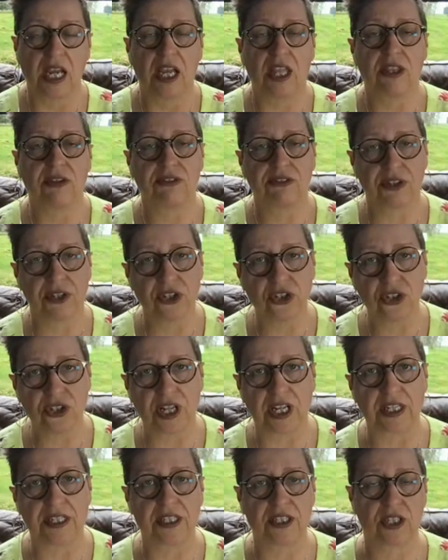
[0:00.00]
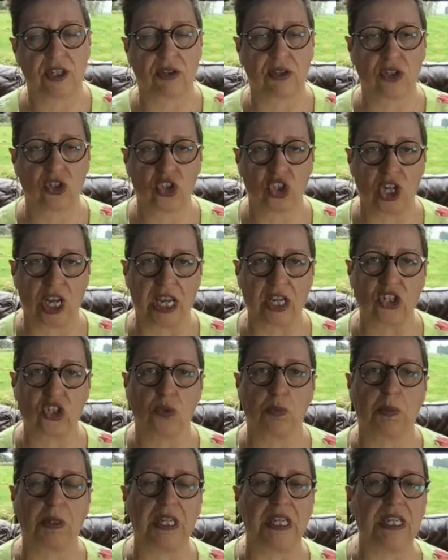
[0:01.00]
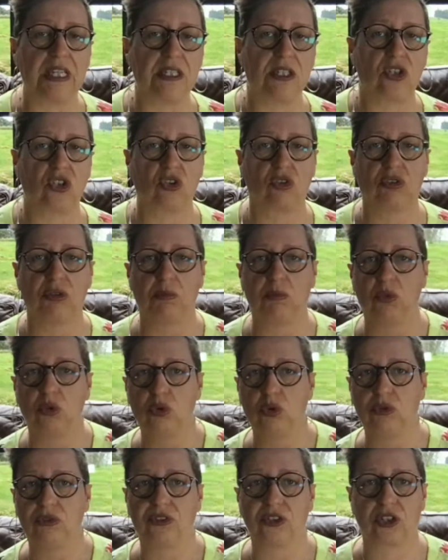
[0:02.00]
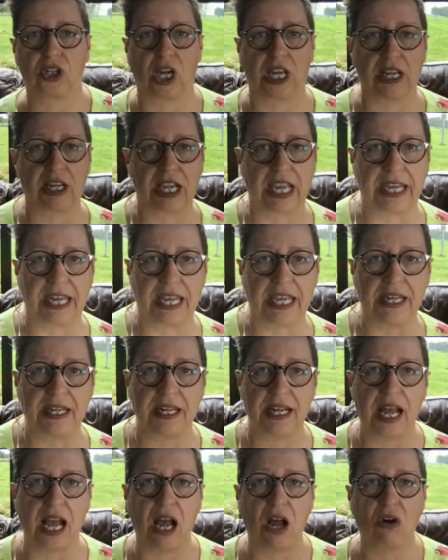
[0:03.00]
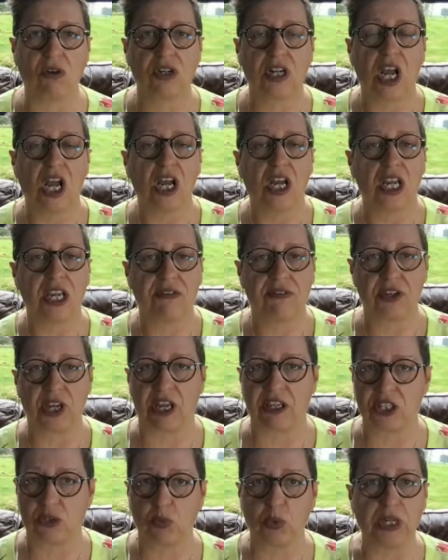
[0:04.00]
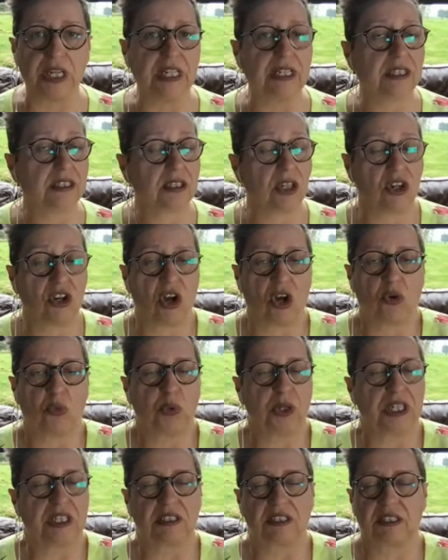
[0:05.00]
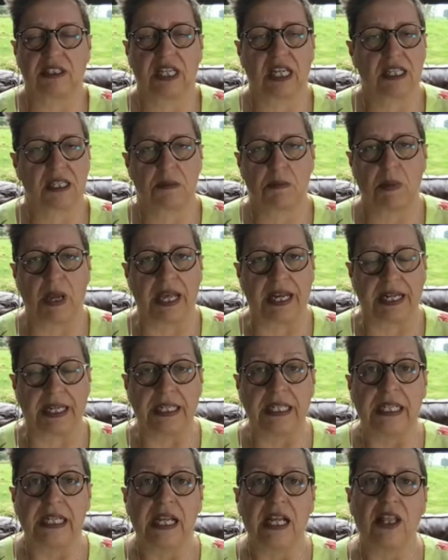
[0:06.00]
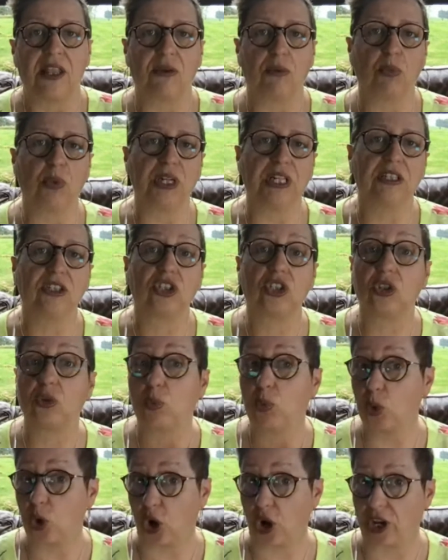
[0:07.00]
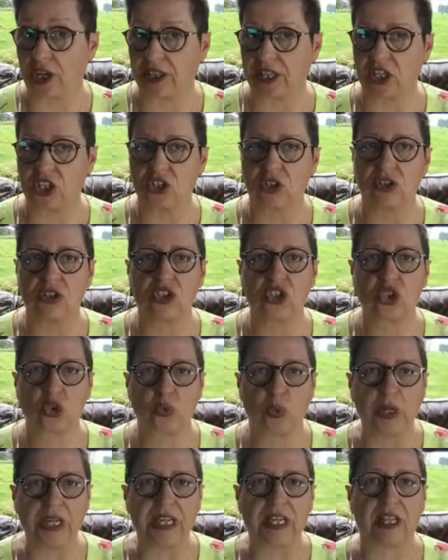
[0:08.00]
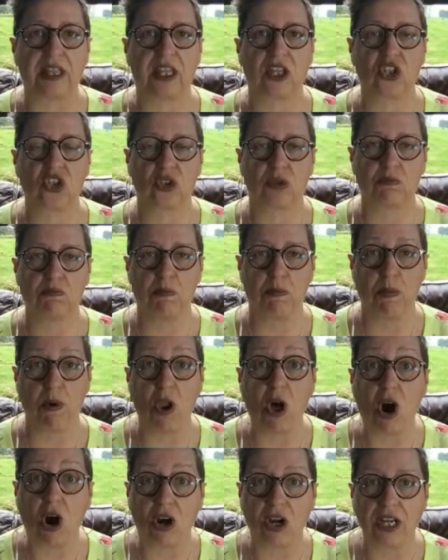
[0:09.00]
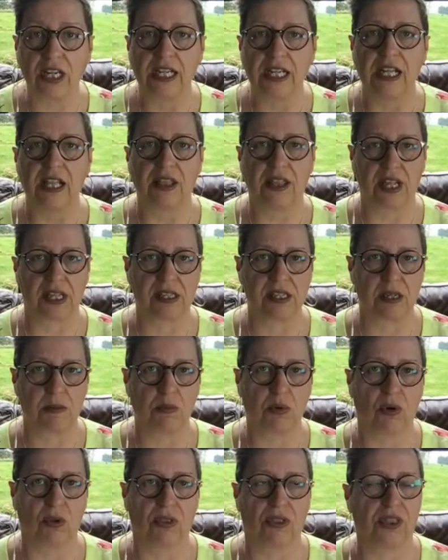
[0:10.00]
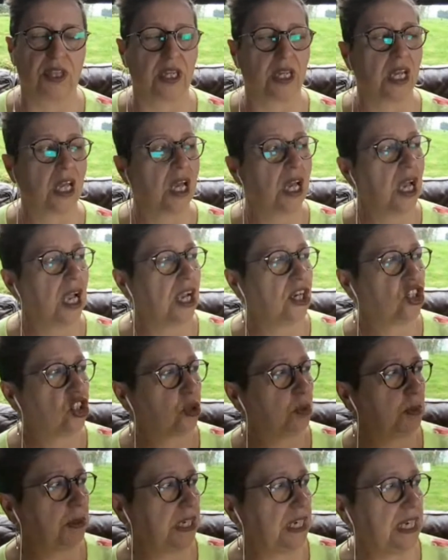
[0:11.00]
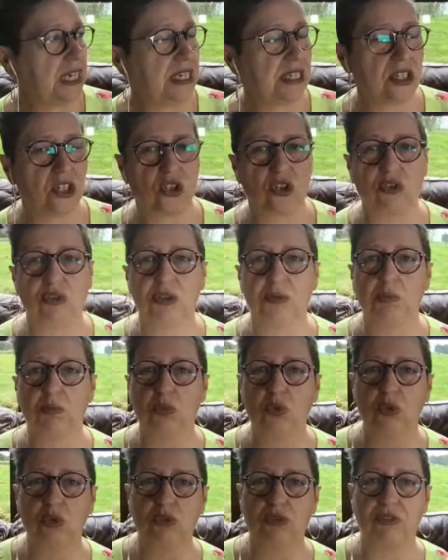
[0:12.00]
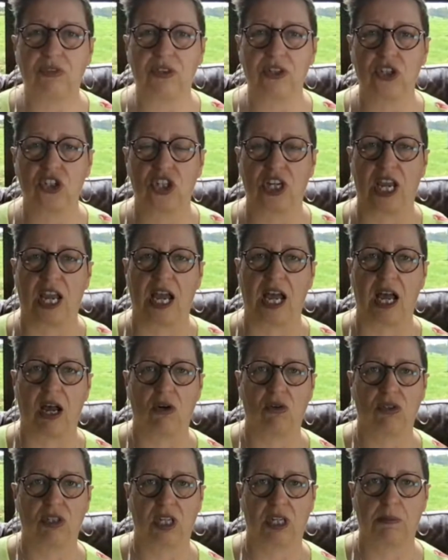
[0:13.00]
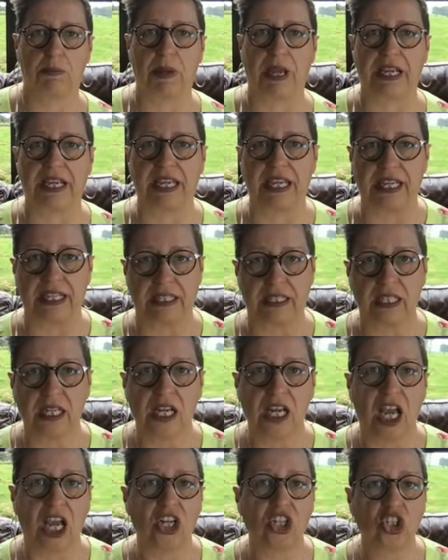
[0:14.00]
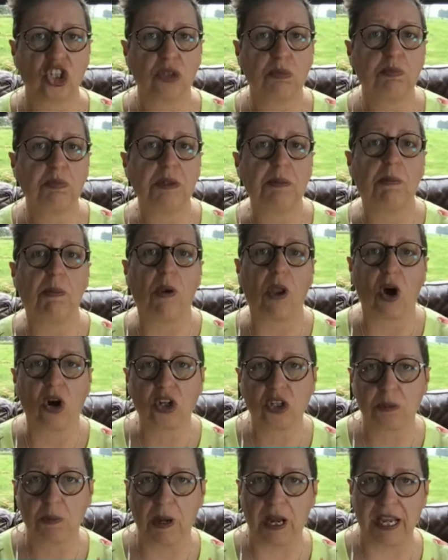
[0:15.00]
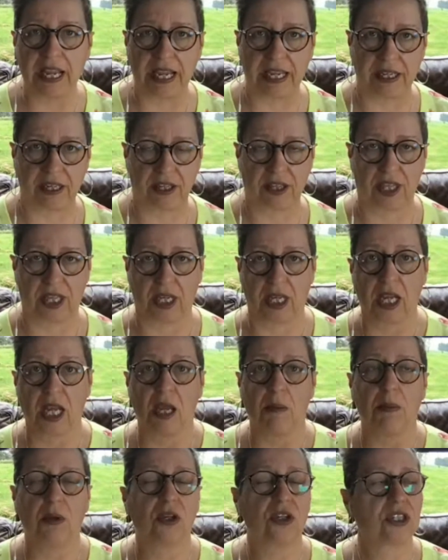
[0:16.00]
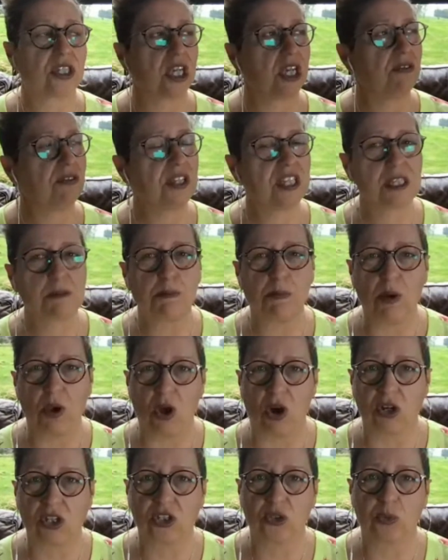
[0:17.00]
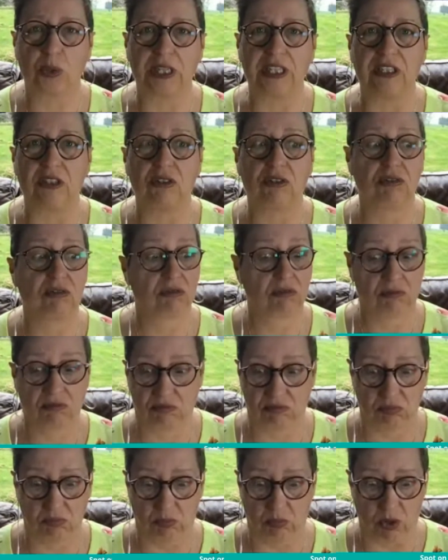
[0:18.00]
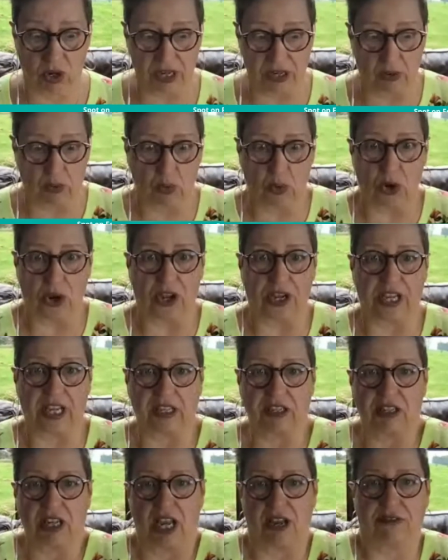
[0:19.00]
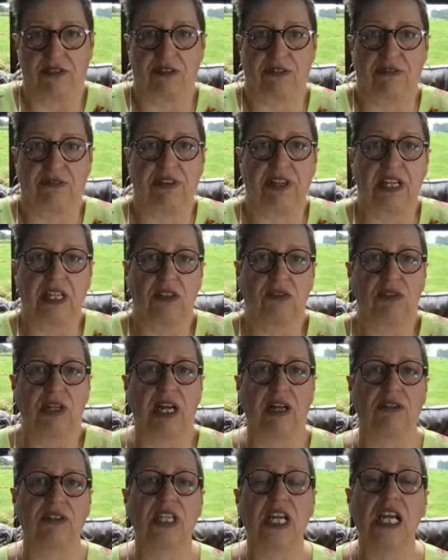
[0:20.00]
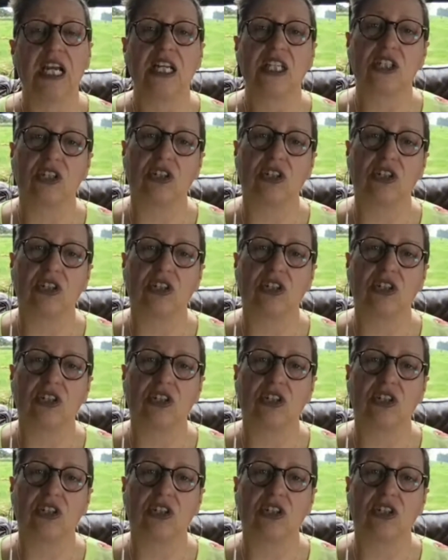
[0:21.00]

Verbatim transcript: The functionality, so the chair should be easy to remove, to get in and out. If it has wheels or not wheels, doesn't matter. The wheels should work. They shouldn't squeak and they shouldn't block. That's the important thing. It should be easy to remove the chair out and back in. It shouldn't be blocked by anything, because if it's blocked when you want to work and you have to fiddle around, so